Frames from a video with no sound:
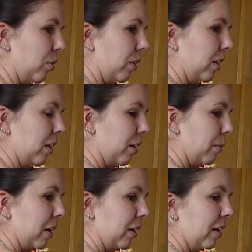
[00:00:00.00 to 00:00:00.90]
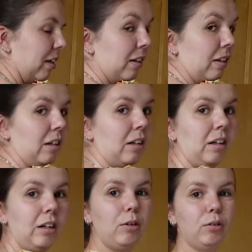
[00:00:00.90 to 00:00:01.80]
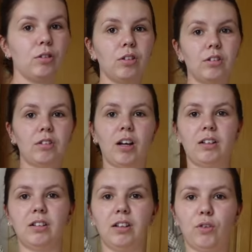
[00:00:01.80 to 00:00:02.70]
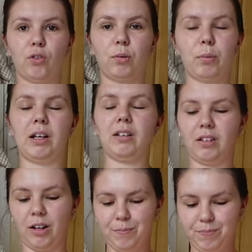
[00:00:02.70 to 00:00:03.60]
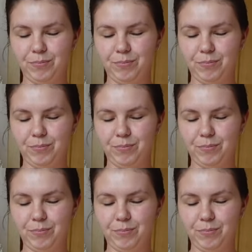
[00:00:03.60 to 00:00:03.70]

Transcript: do anything about that. It would just tighten this front bit. So